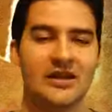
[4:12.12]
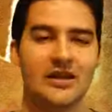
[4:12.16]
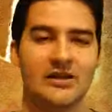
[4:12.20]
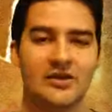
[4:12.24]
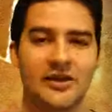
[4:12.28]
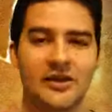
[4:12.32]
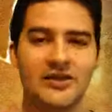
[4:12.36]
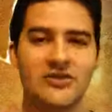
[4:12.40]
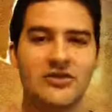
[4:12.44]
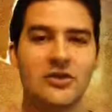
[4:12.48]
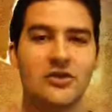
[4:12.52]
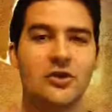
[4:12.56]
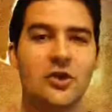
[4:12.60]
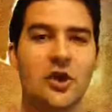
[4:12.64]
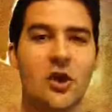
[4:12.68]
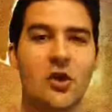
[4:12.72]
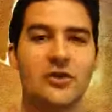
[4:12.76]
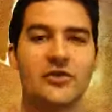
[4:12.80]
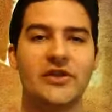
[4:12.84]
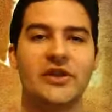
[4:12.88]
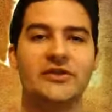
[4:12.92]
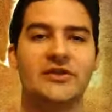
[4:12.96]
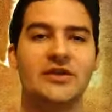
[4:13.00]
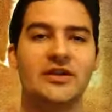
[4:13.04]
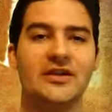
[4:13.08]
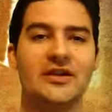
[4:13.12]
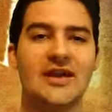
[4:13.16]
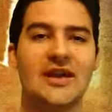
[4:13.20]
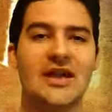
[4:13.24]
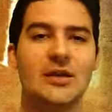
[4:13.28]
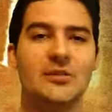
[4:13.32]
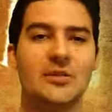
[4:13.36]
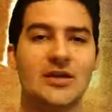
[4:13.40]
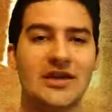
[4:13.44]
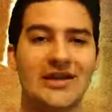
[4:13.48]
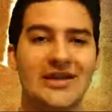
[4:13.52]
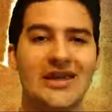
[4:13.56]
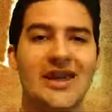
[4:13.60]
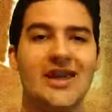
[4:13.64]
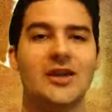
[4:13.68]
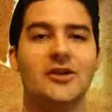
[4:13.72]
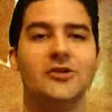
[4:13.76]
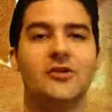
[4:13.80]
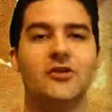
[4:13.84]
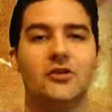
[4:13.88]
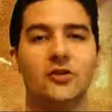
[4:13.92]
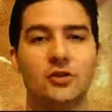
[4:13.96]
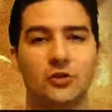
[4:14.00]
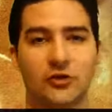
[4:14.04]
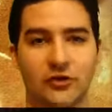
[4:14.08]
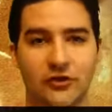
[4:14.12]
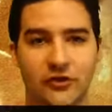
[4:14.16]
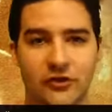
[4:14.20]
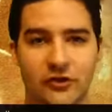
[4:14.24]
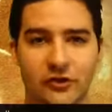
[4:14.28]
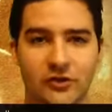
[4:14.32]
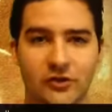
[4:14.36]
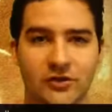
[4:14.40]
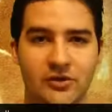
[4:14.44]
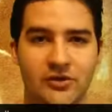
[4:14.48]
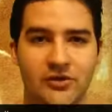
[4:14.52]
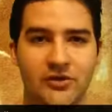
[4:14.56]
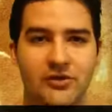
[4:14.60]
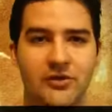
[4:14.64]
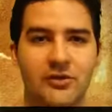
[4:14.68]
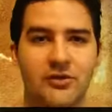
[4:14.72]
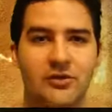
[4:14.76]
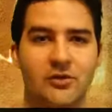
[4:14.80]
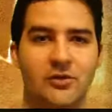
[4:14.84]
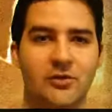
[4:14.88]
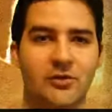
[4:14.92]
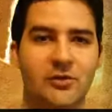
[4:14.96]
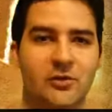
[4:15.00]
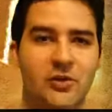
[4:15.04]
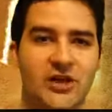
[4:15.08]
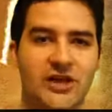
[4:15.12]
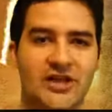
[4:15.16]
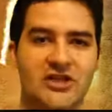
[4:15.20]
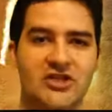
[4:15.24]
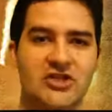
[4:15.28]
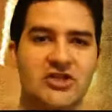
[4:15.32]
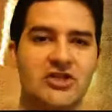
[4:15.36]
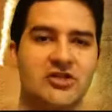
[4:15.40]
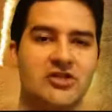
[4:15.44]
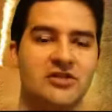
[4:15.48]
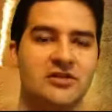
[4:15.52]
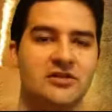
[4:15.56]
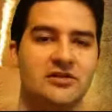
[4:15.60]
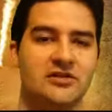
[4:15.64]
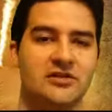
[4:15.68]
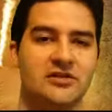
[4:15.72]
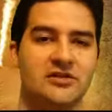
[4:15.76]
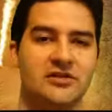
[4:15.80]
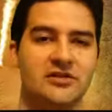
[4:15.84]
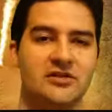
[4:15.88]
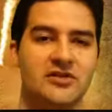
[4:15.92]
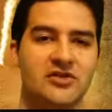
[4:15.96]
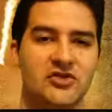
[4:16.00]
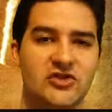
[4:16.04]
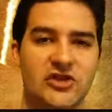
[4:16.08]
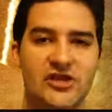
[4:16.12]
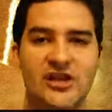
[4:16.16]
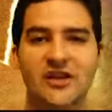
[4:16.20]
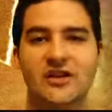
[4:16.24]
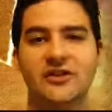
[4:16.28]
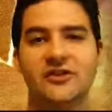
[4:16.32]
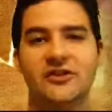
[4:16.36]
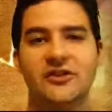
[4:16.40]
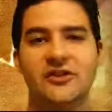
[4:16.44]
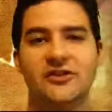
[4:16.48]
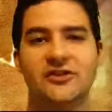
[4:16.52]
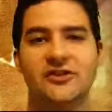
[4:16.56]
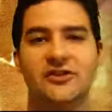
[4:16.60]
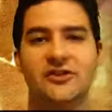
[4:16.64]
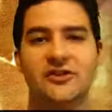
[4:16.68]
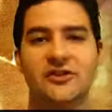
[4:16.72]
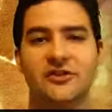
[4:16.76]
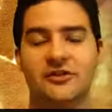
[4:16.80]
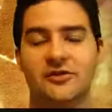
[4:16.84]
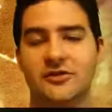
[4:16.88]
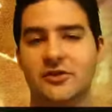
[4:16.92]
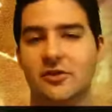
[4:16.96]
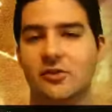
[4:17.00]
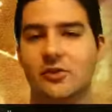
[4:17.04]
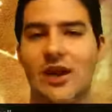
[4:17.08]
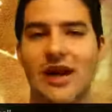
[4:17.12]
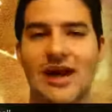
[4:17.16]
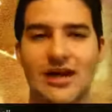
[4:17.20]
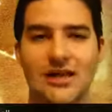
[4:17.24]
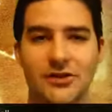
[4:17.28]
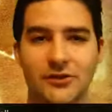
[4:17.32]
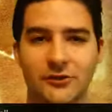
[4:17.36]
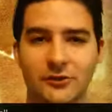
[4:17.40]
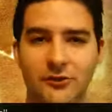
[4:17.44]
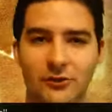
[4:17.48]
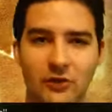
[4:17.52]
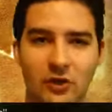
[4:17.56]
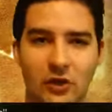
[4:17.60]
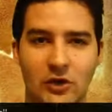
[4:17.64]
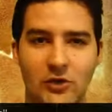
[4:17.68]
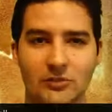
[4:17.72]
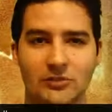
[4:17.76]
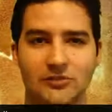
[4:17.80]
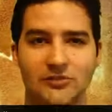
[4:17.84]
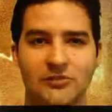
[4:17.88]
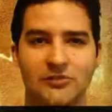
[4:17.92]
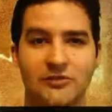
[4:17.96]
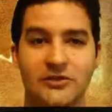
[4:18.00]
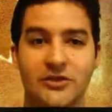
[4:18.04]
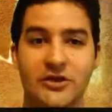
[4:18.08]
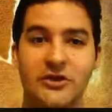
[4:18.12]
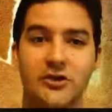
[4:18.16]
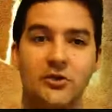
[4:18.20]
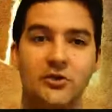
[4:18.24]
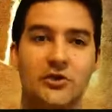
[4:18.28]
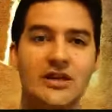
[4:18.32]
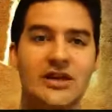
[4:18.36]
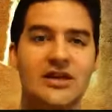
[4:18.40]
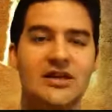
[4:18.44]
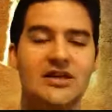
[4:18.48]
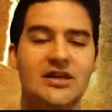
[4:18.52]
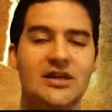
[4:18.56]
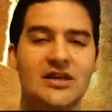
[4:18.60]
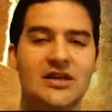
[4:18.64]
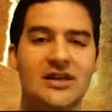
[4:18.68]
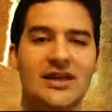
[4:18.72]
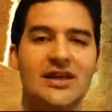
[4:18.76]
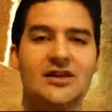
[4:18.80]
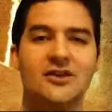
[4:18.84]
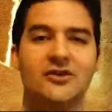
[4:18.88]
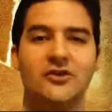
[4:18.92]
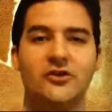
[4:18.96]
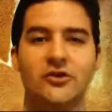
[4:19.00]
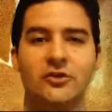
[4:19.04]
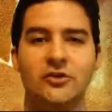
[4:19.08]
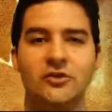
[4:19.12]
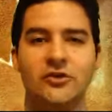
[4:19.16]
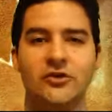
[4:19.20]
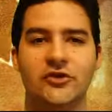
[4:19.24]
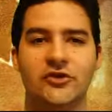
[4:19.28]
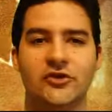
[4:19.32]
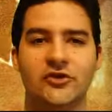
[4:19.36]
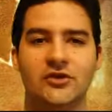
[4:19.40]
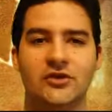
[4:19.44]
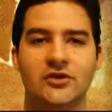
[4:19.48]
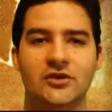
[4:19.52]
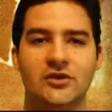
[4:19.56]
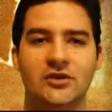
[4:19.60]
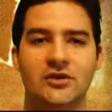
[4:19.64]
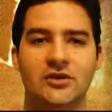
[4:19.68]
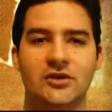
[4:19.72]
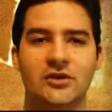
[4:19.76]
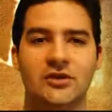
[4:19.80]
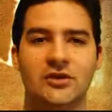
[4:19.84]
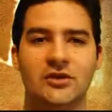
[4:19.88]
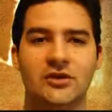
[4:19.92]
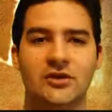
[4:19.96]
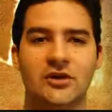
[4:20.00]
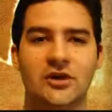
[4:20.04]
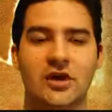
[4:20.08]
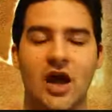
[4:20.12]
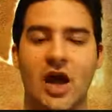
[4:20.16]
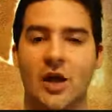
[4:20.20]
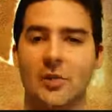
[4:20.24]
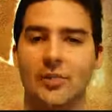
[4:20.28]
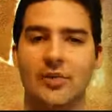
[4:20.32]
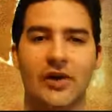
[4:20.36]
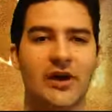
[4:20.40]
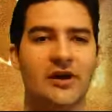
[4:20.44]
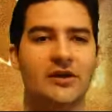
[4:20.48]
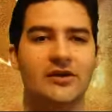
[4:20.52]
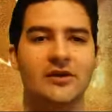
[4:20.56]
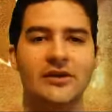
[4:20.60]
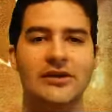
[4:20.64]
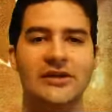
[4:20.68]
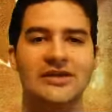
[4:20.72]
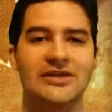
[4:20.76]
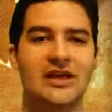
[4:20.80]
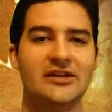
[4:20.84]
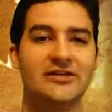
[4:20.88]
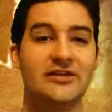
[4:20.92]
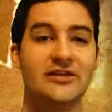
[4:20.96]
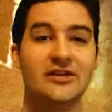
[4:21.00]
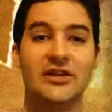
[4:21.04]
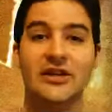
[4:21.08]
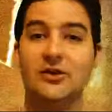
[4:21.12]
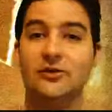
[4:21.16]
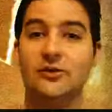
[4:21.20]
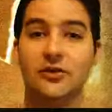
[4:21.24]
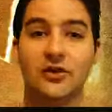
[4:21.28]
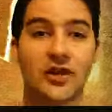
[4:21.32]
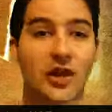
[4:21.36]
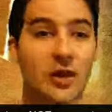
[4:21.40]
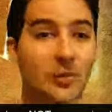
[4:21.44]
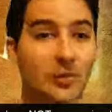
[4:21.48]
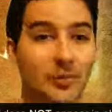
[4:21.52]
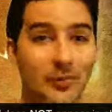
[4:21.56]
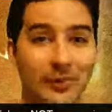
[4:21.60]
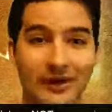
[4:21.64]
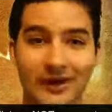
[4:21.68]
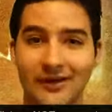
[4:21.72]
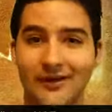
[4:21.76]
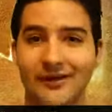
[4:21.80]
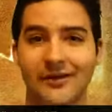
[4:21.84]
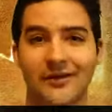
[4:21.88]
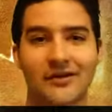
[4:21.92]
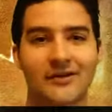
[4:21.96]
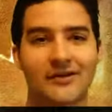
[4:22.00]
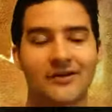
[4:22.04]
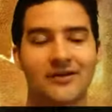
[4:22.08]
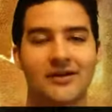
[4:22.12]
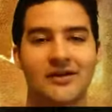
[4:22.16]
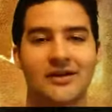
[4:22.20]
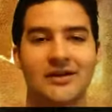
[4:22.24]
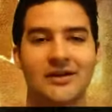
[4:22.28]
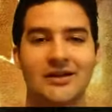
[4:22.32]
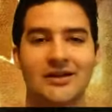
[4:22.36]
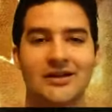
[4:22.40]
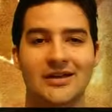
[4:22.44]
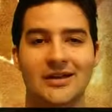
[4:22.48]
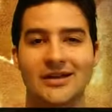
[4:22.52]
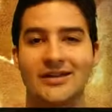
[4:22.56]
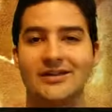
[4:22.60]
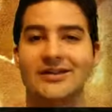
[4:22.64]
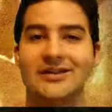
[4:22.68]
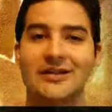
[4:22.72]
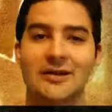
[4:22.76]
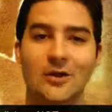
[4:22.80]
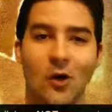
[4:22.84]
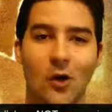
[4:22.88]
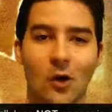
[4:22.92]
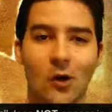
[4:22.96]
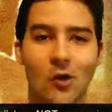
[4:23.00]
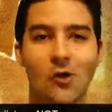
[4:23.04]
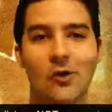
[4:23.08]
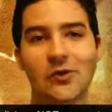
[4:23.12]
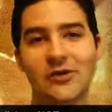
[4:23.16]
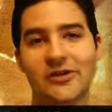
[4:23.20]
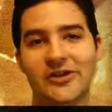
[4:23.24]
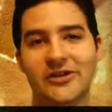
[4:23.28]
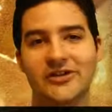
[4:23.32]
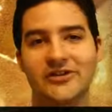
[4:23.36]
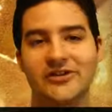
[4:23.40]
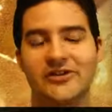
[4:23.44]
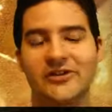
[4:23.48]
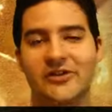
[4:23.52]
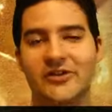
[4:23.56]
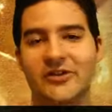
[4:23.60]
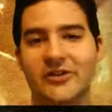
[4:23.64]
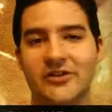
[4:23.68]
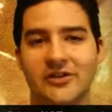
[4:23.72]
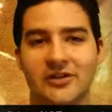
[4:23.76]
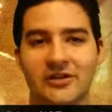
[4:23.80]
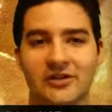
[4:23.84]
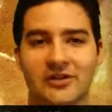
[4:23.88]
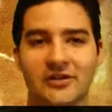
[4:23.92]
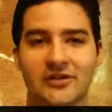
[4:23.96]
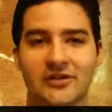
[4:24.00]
Did you know that the name Jesus, which Jesus derives from, the Greek Iesous, apparently doesn't even appear in the oldest